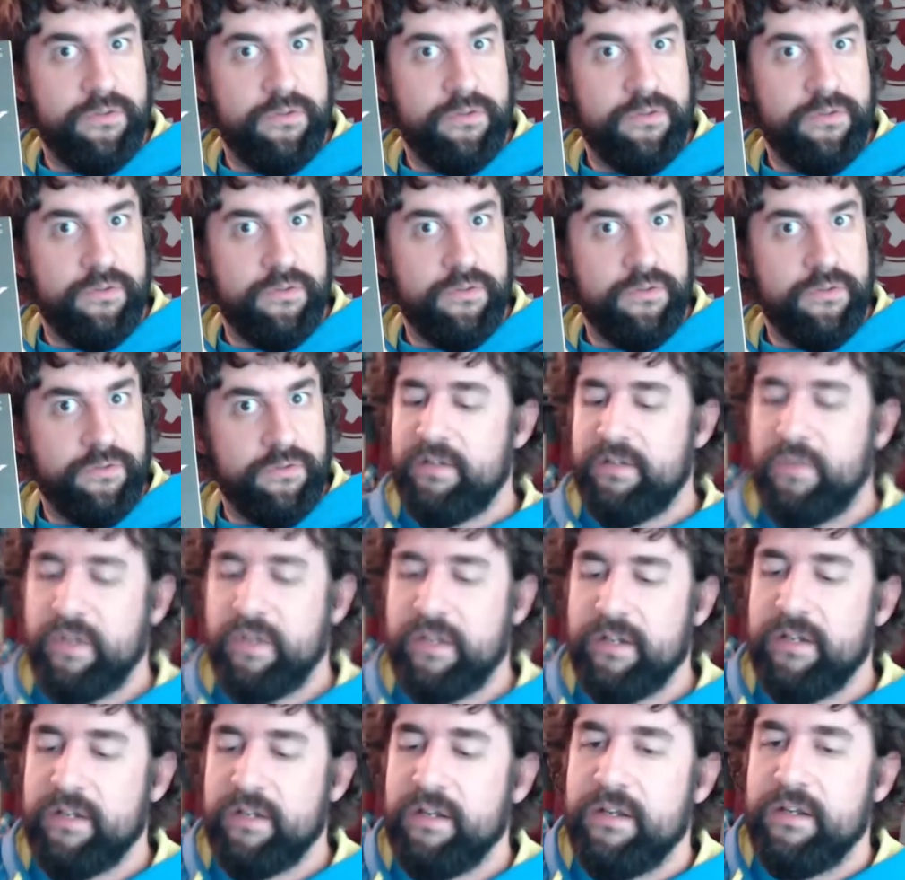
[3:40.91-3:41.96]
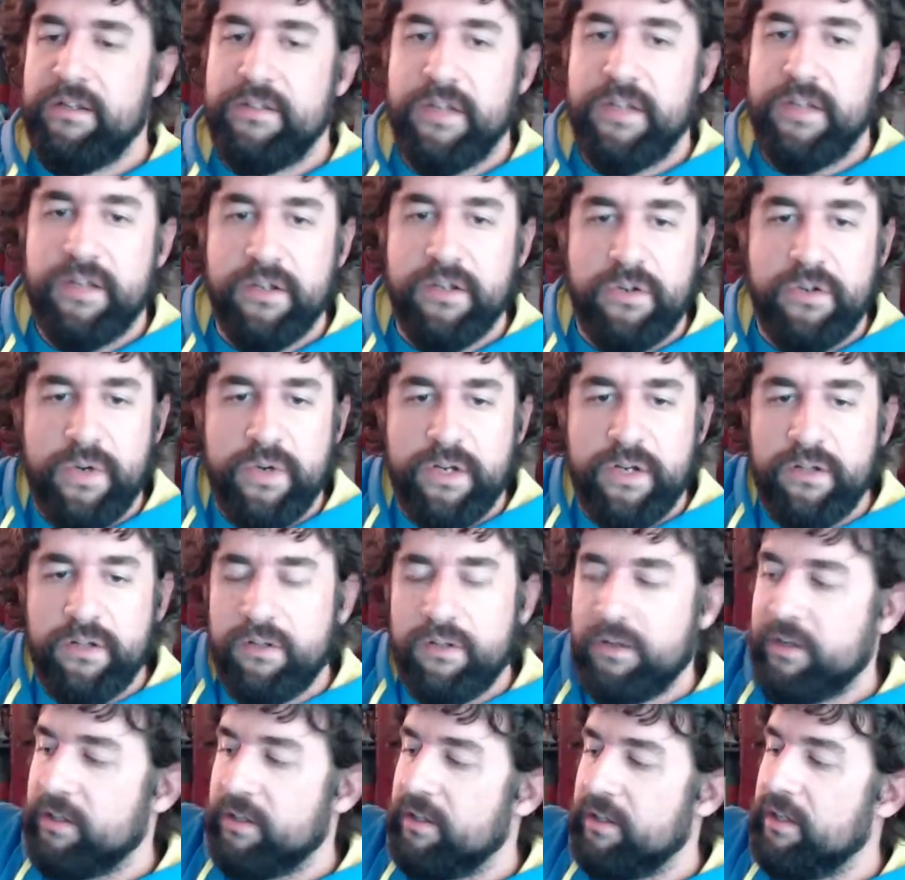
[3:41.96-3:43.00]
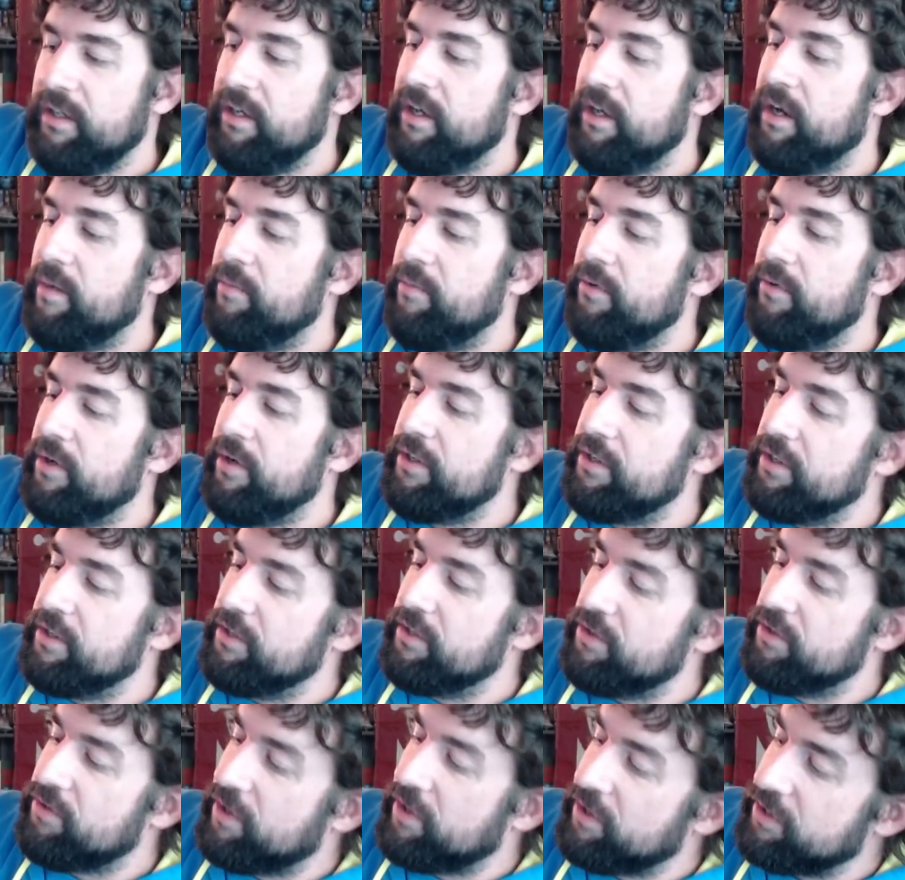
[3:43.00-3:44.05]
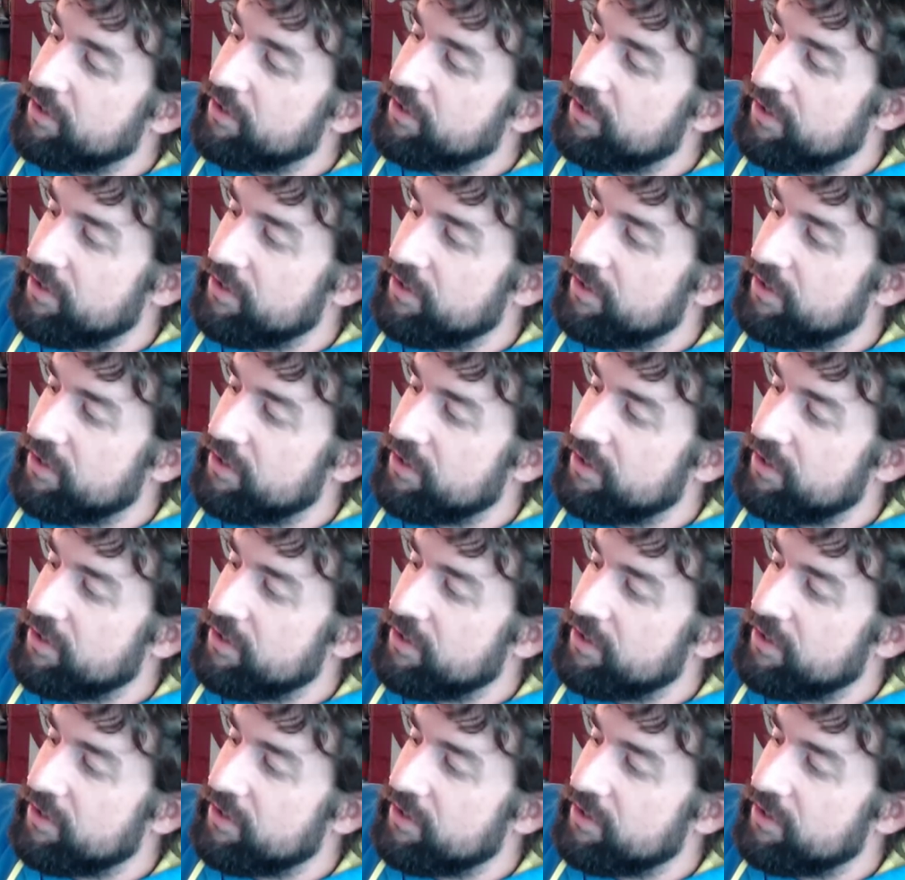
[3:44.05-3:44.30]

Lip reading: Let's see if we can take a quick look at the operation instructions.